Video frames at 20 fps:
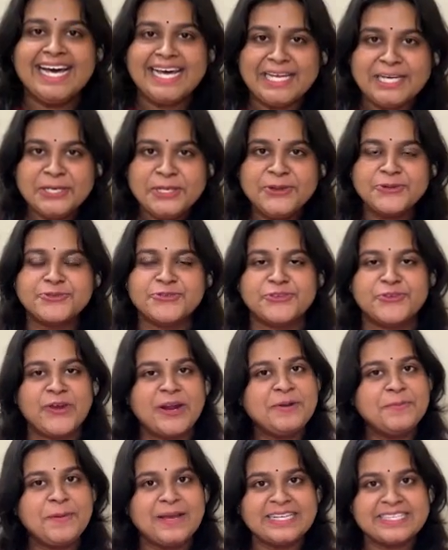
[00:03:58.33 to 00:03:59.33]
Hello
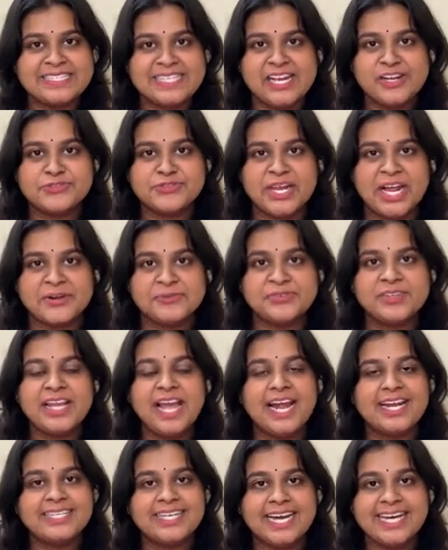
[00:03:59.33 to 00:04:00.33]
everyone, myself Shanvi
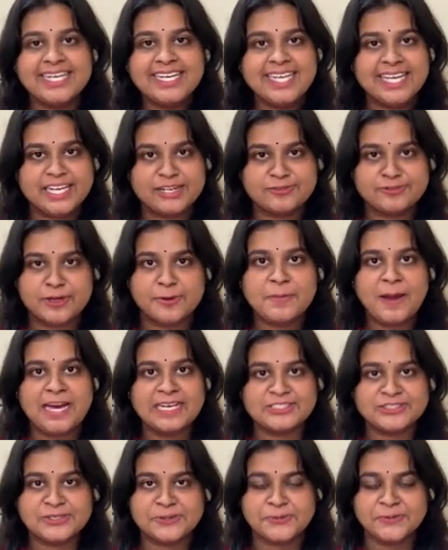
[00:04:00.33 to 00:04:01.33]
and I hail from
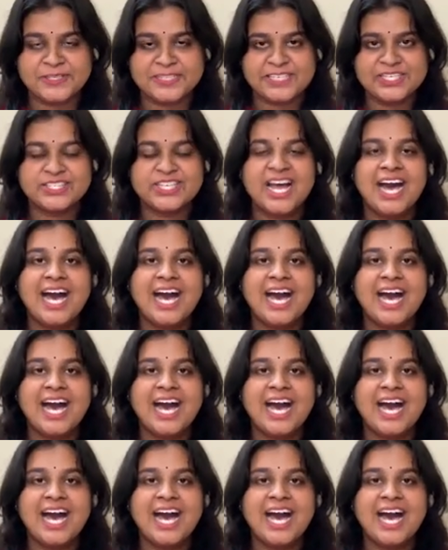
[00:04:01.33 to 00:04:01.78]
Andhra Pradesh.